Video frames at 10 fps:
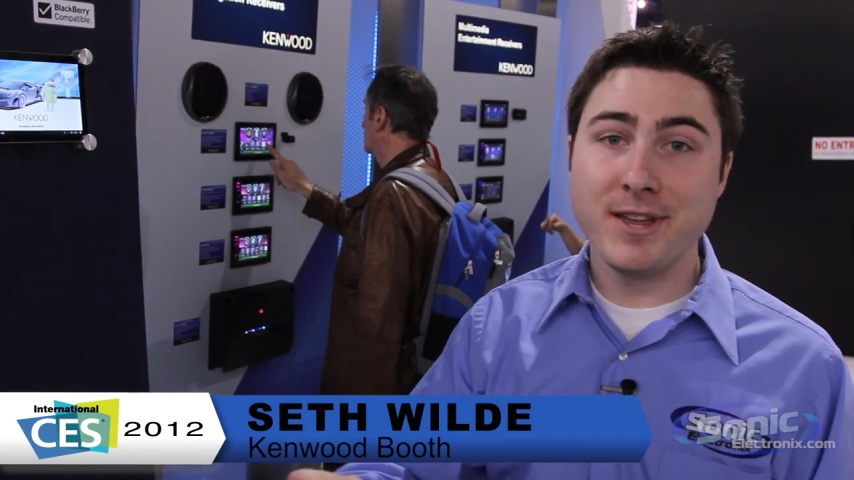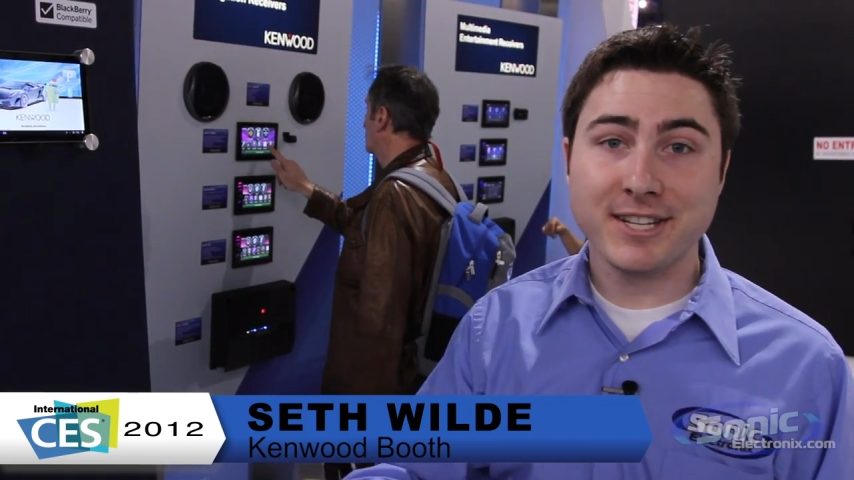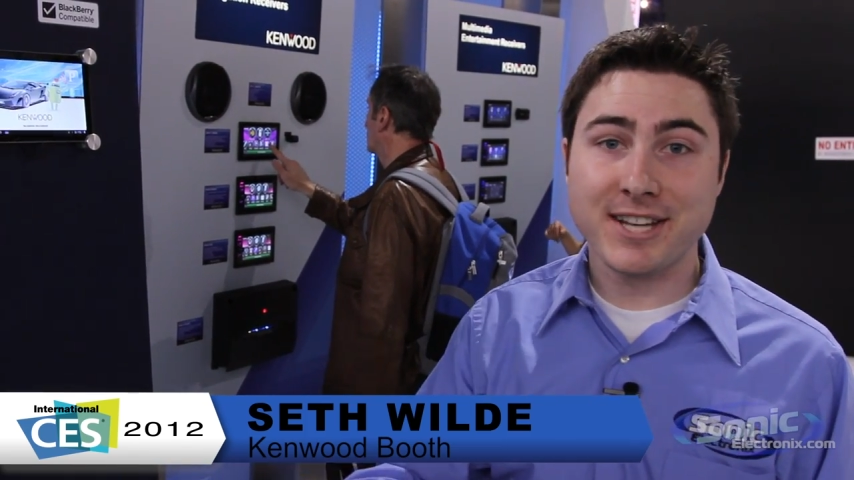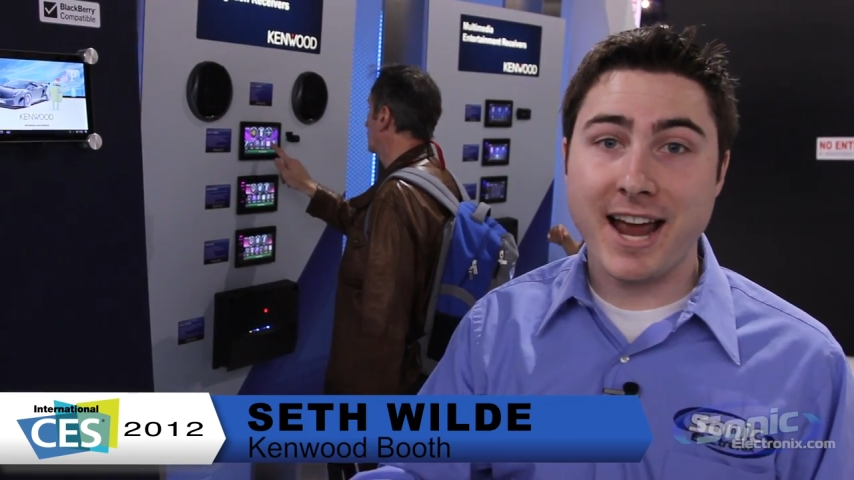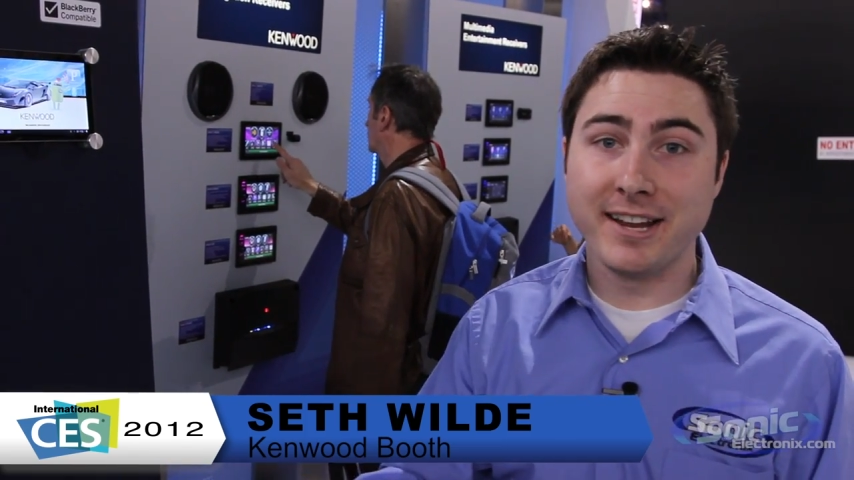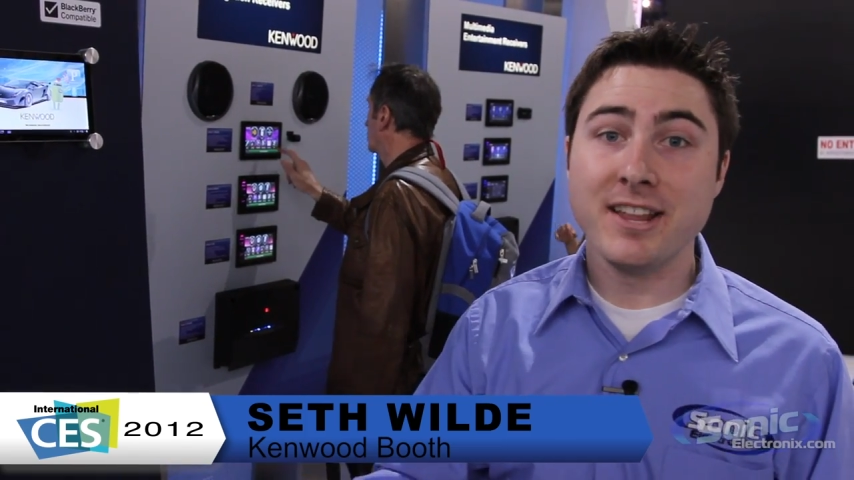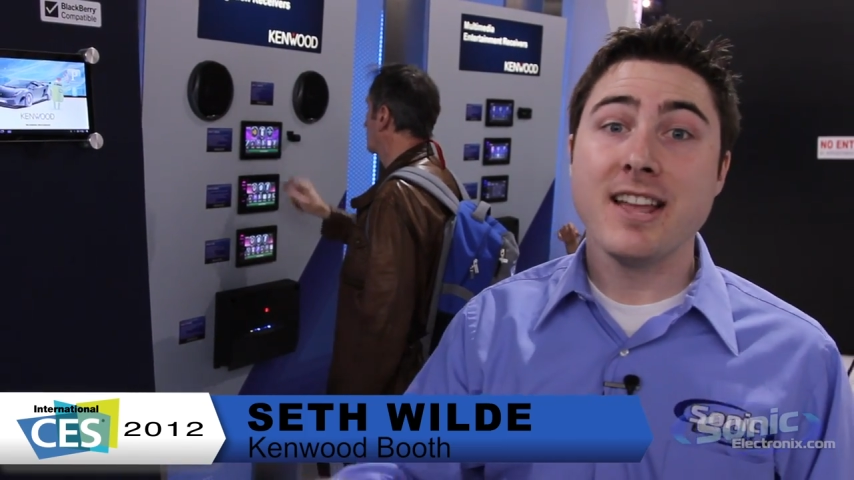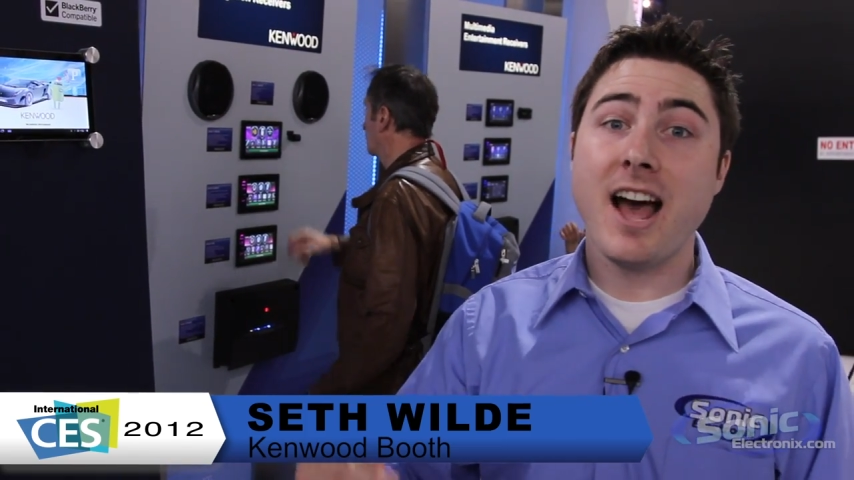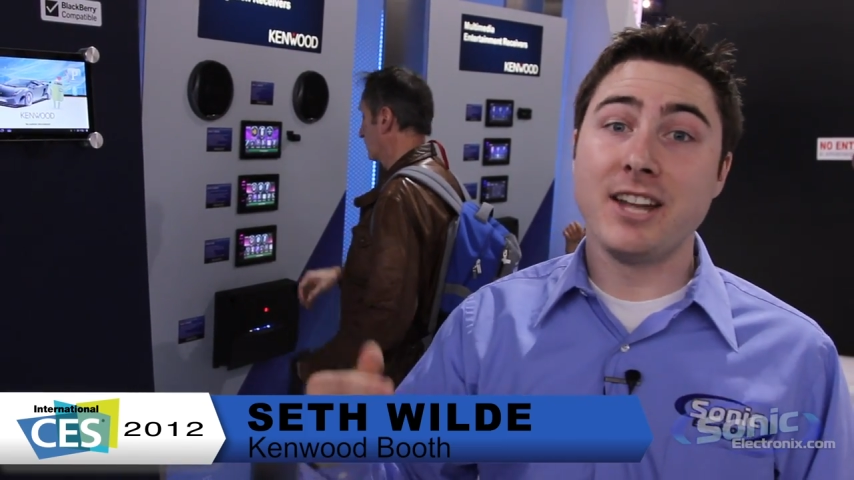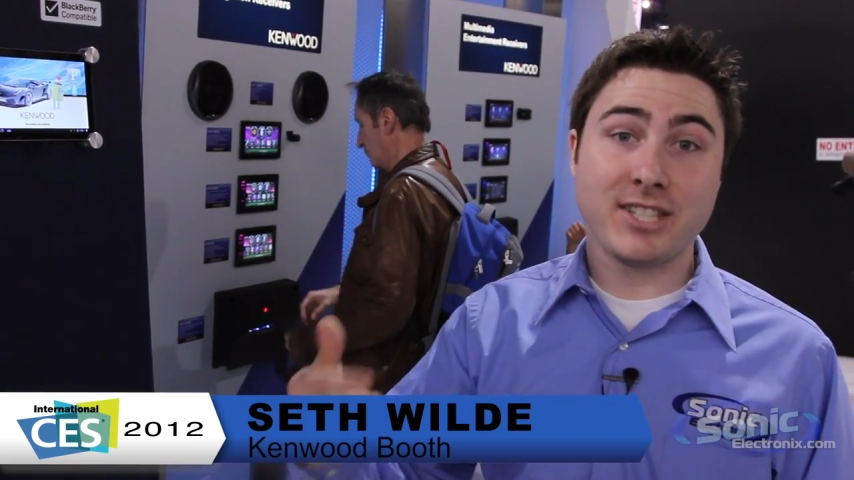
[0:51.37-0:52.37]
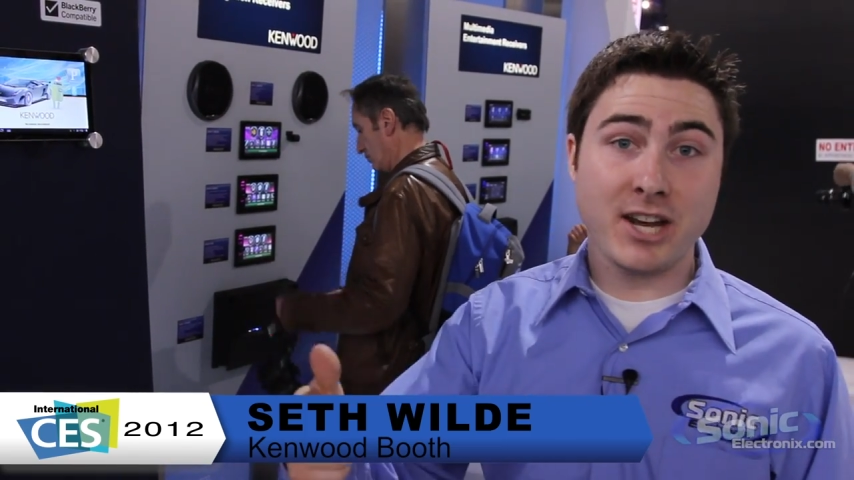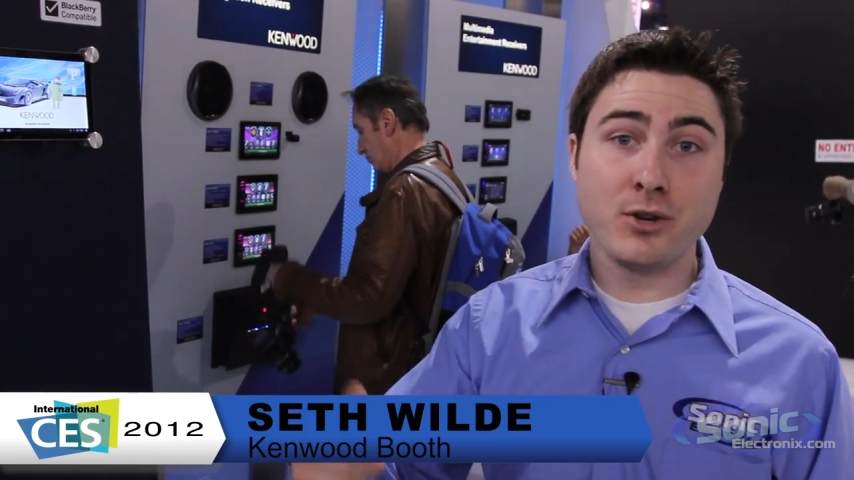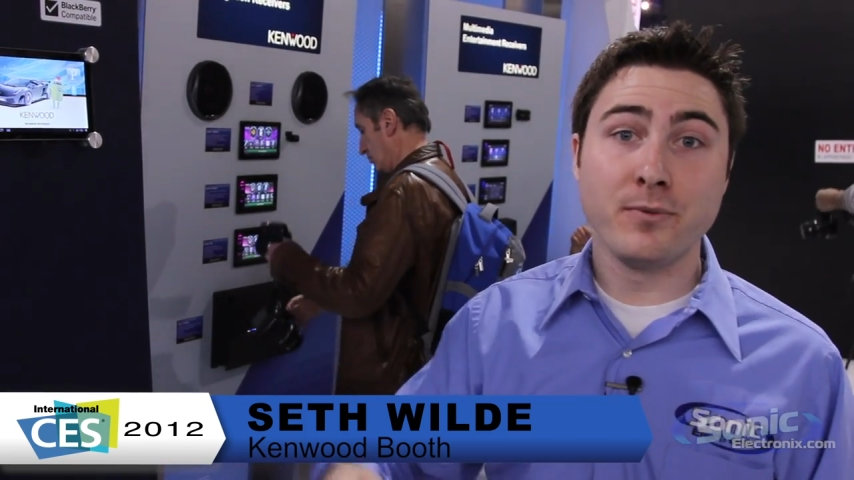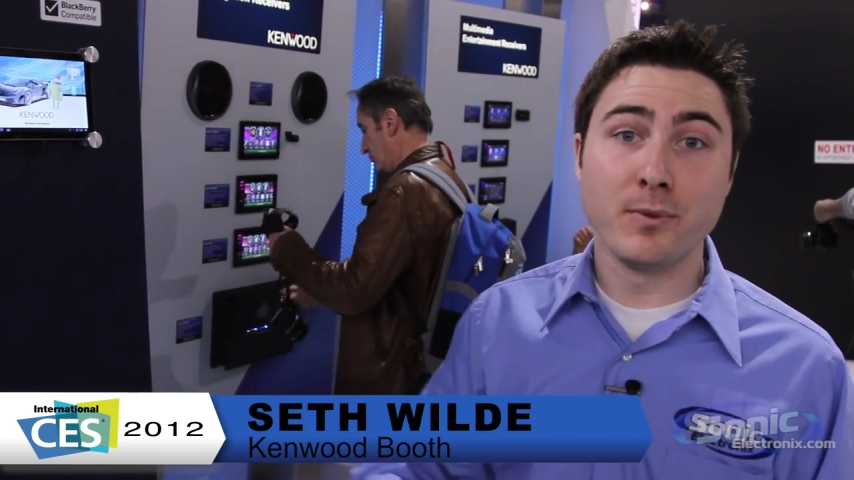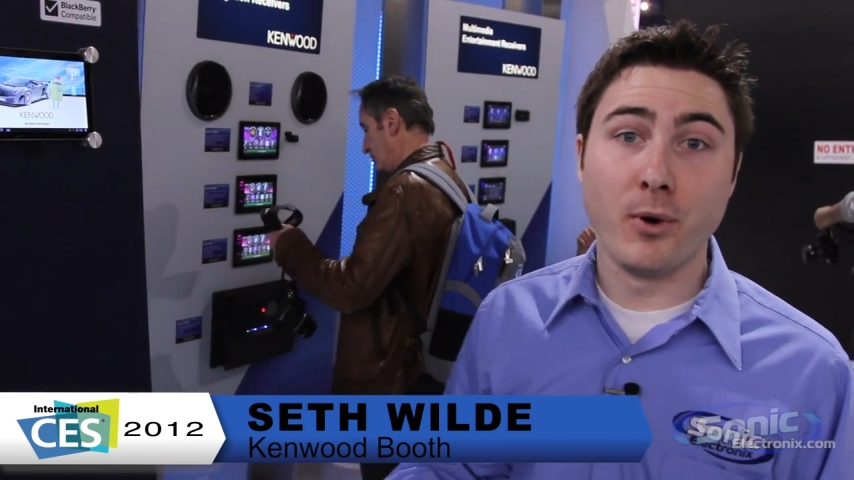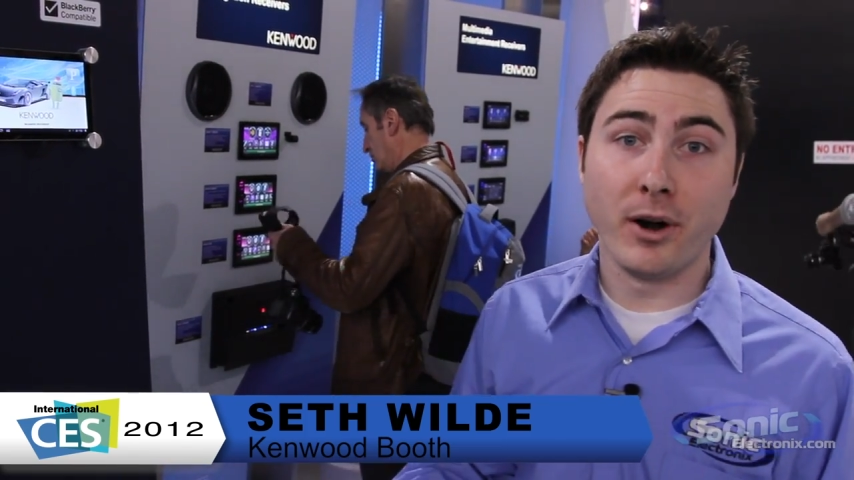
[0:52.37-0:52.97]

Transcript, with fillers: be excited. Uh, stay tuned for